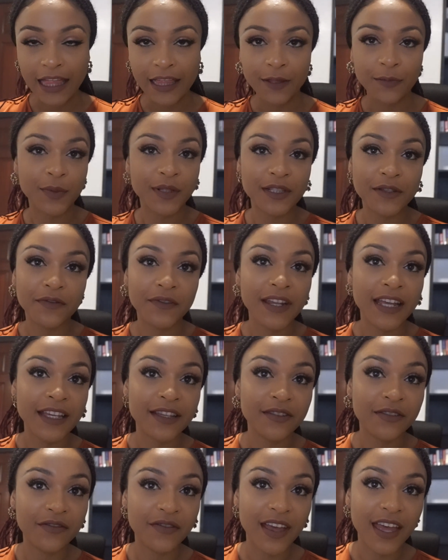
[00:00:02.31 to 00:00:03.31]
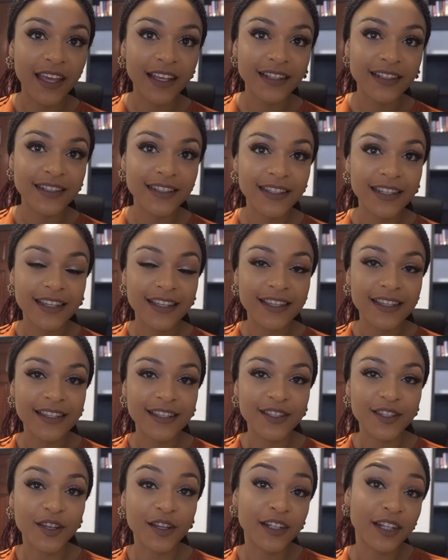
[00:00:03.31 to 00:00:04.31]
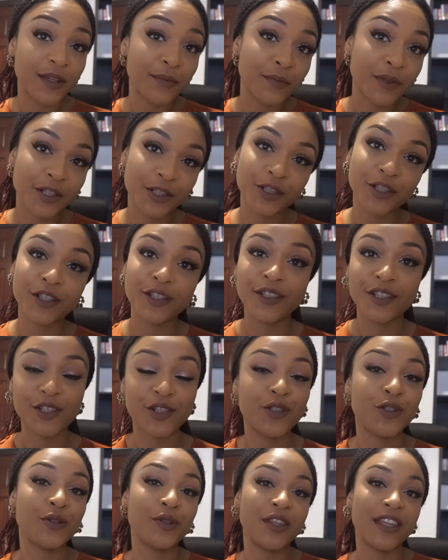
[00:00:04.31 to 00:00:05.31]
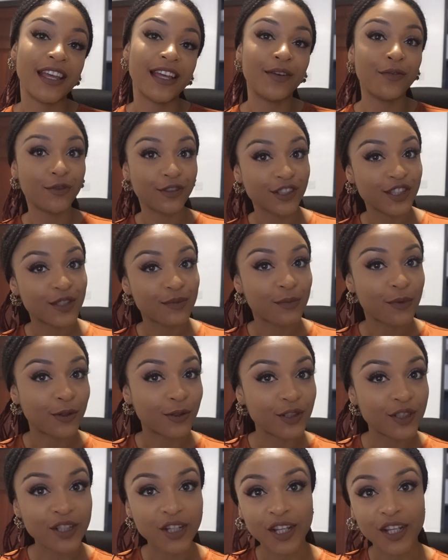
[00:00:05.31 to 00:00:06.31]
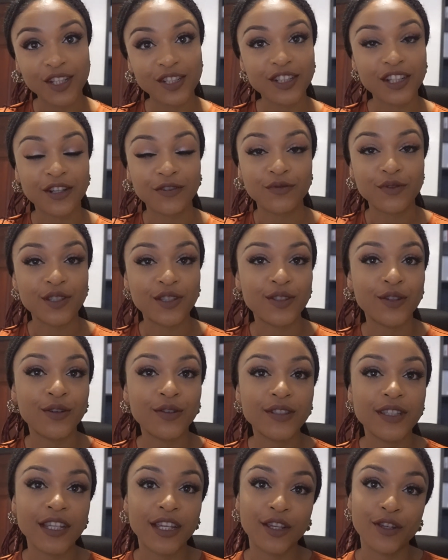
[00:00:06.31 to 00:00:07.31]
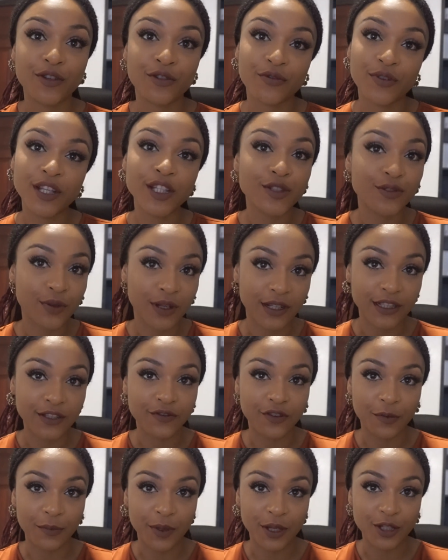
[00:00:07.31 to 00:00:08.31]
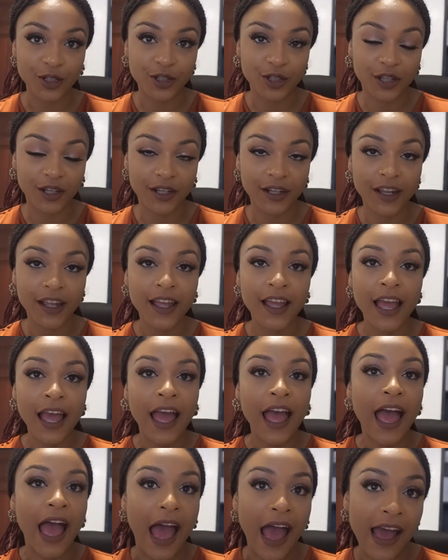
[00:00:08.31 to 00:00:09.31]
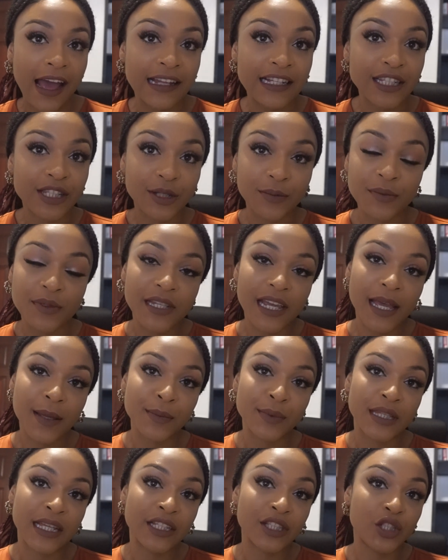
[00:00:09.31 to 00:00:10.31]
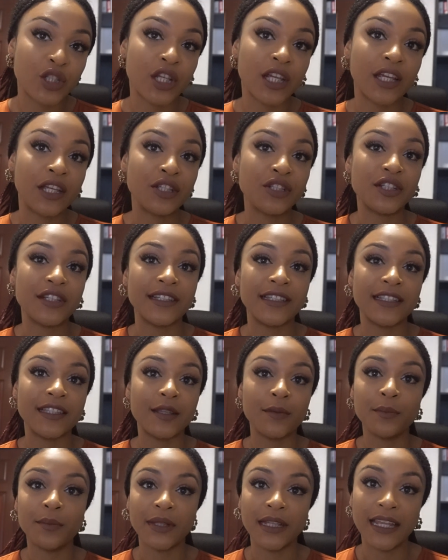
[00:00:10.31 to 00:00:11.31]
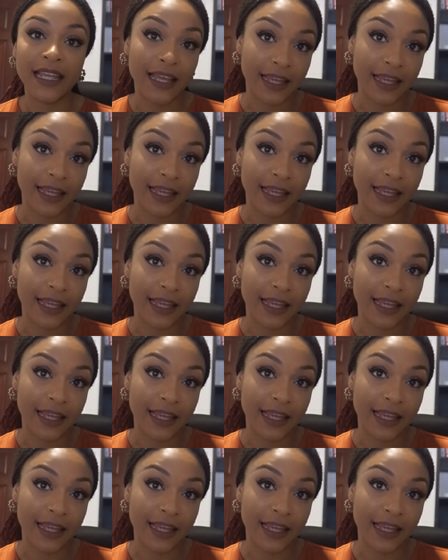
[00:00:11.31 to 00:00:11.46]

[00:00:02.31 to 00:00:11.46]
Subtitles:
The Butterfly Effect is on a mission to show that one small change can result in great transformation, and sometimes that change is simply